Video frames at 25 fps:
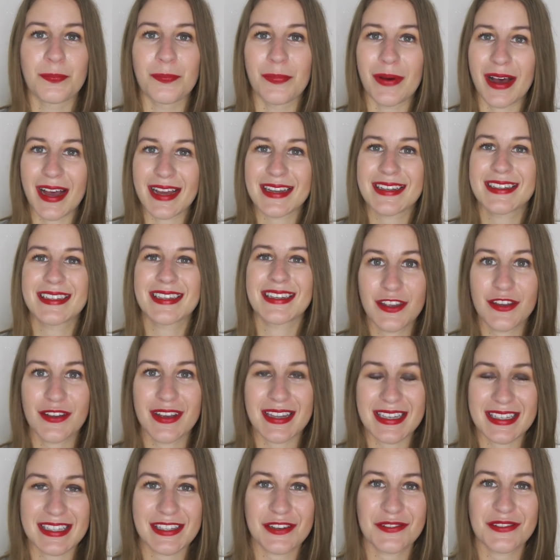but you
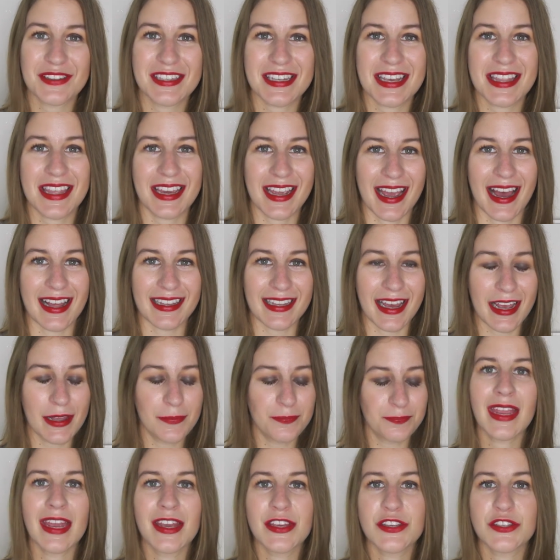can still see the color.
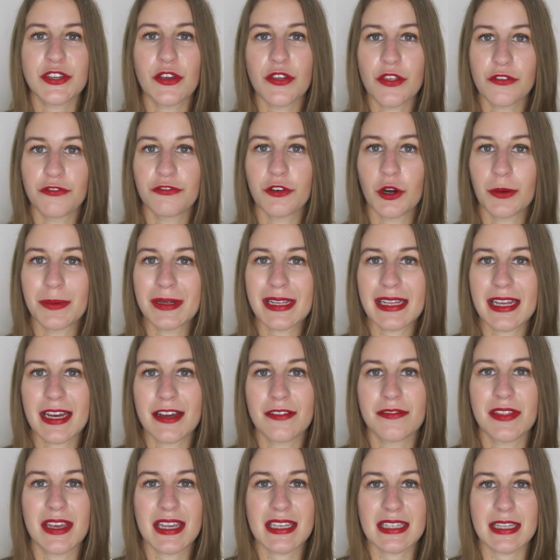So the formula
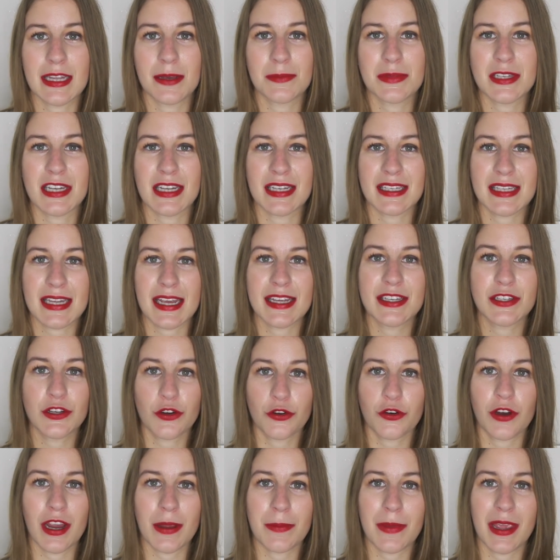of these lipsticks is
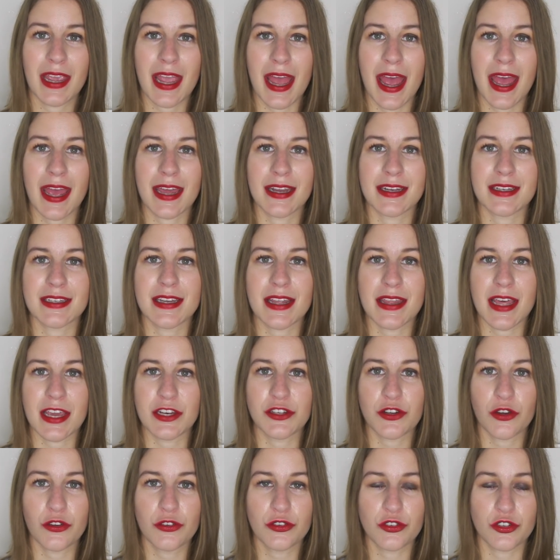creamy and they
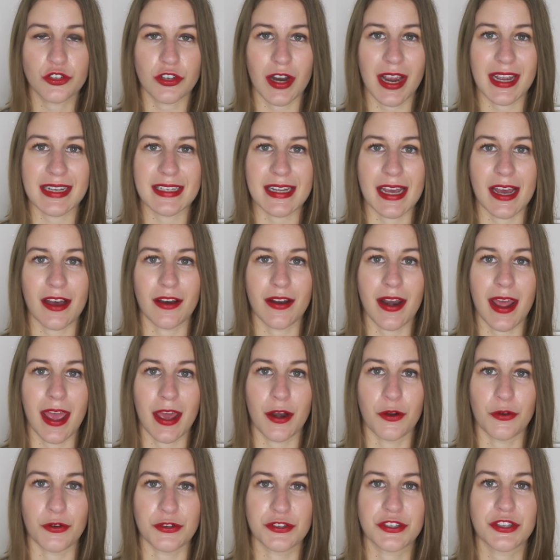don't dry down
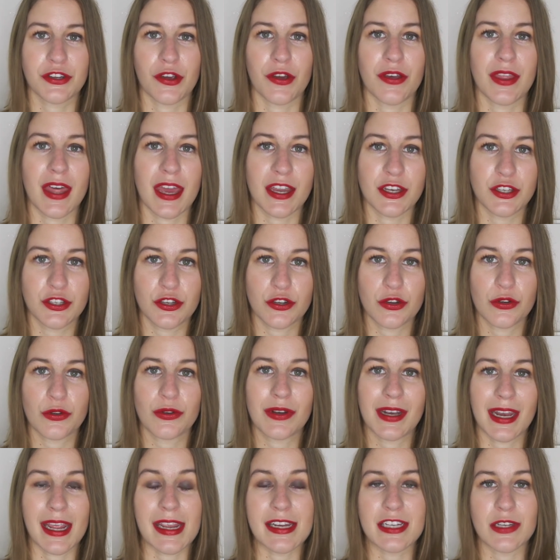at all, so they do
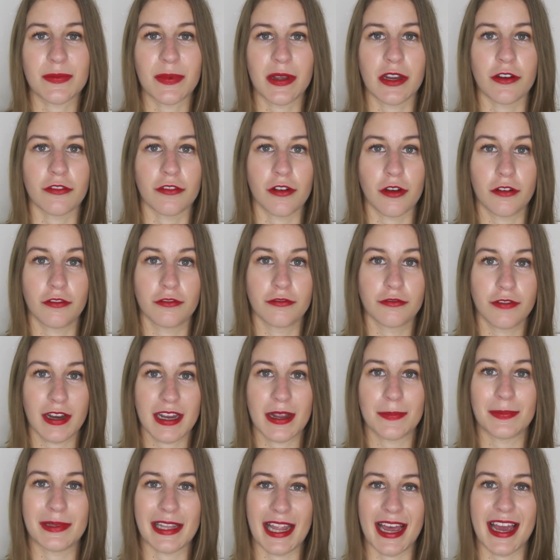need to be re
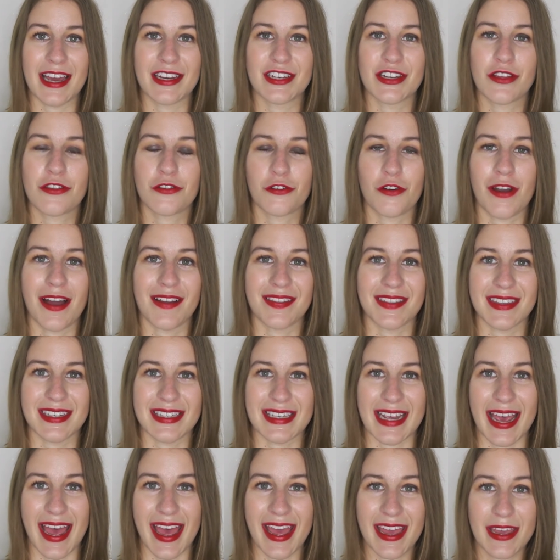reapplied throughout the
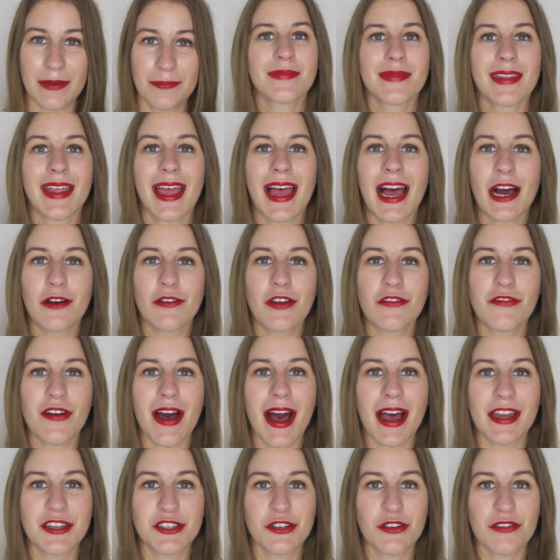day. However,
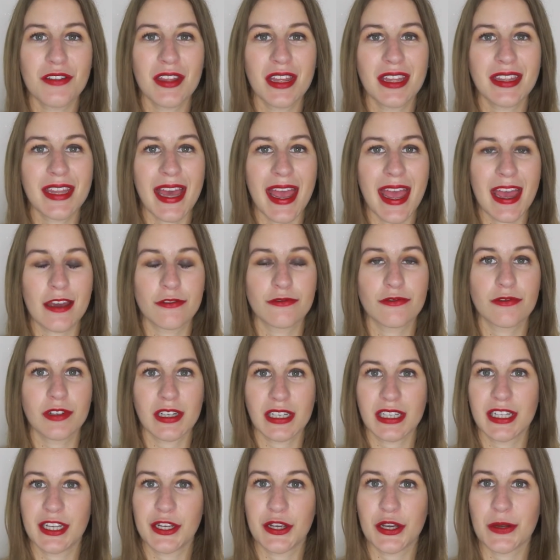I do think they have
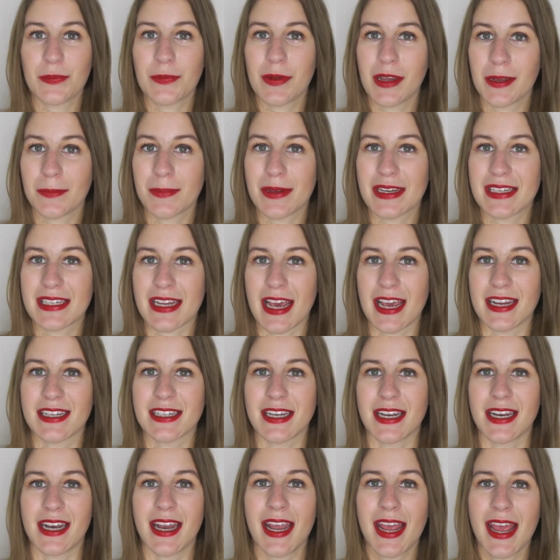really good
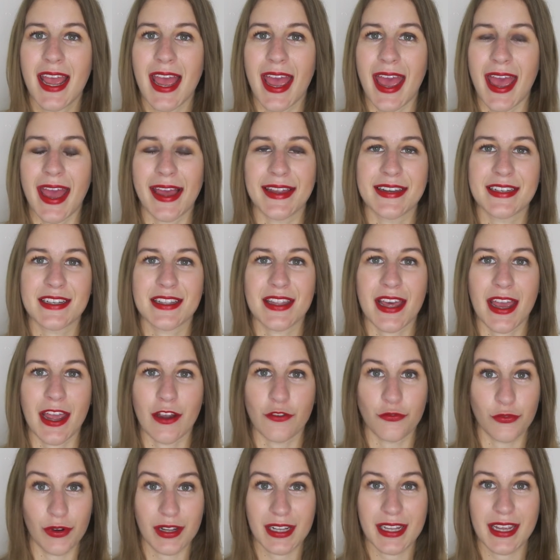pigmentation and they
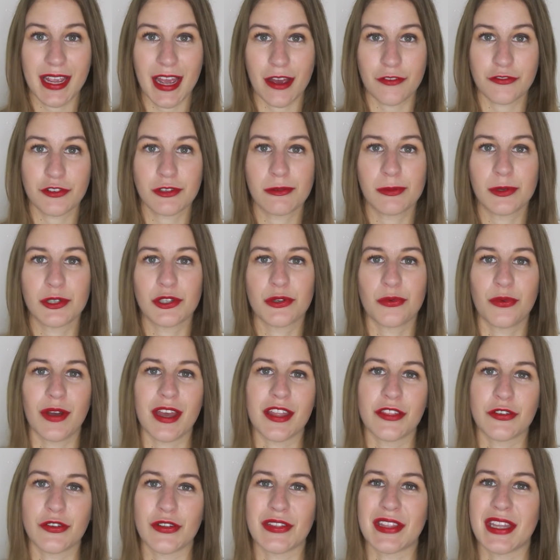are really comfortable to
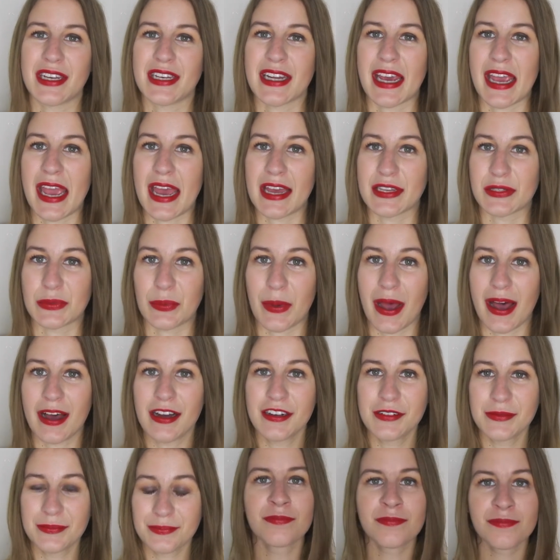wear through the day as
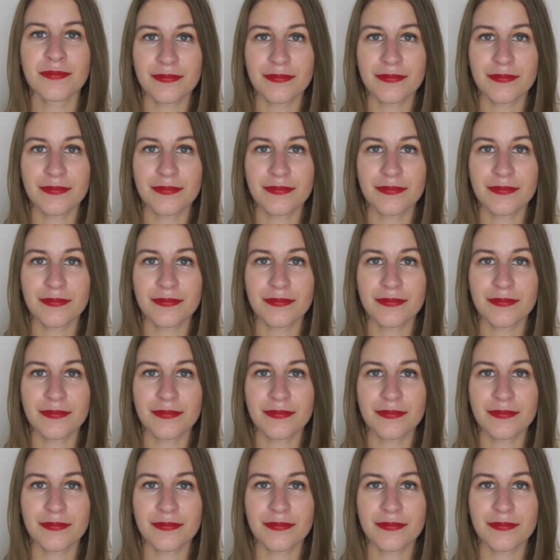well.